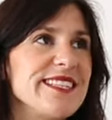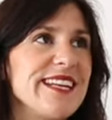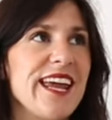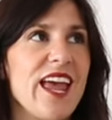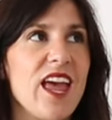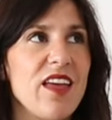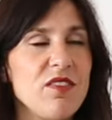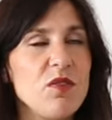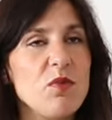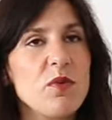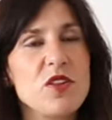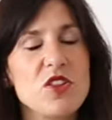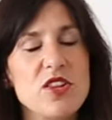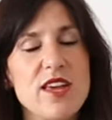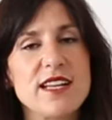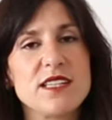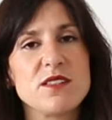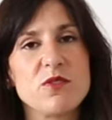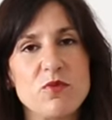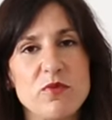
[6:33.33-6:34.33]
and I haven't rushed
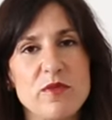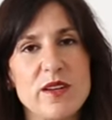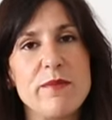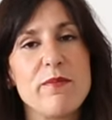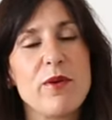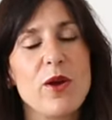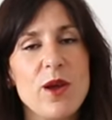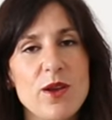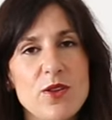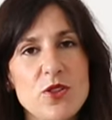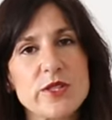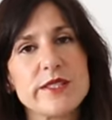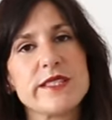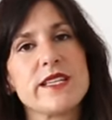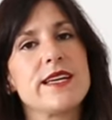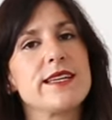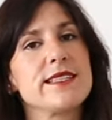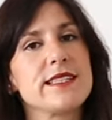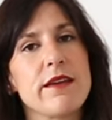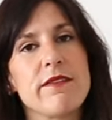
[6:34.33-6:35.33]
out to repurchase
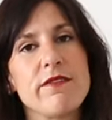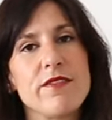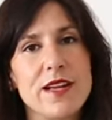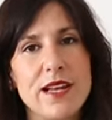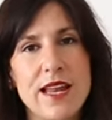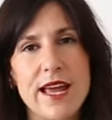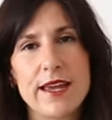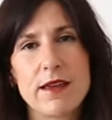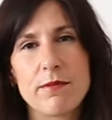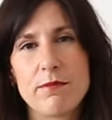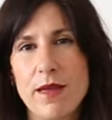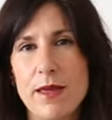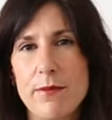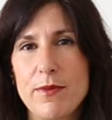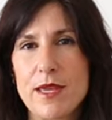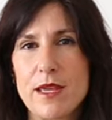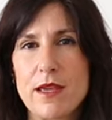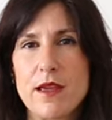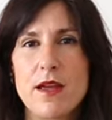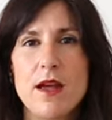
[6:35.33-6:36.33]
it as I feel like
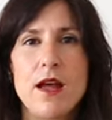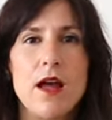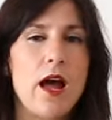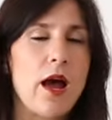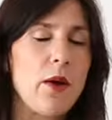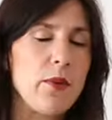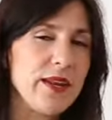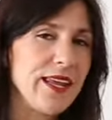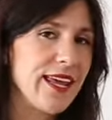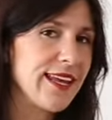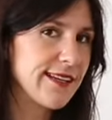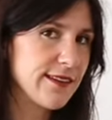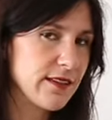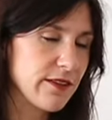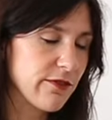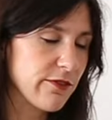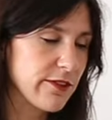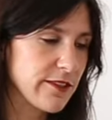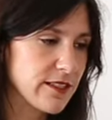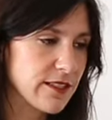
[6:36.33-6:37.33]
maybe I would get a
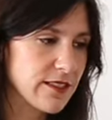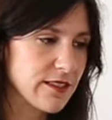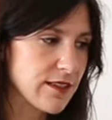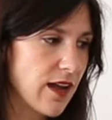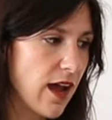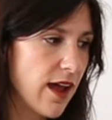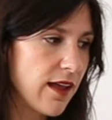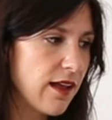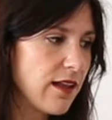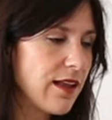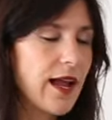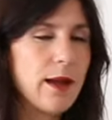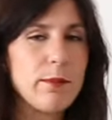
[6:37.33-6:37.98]
different style.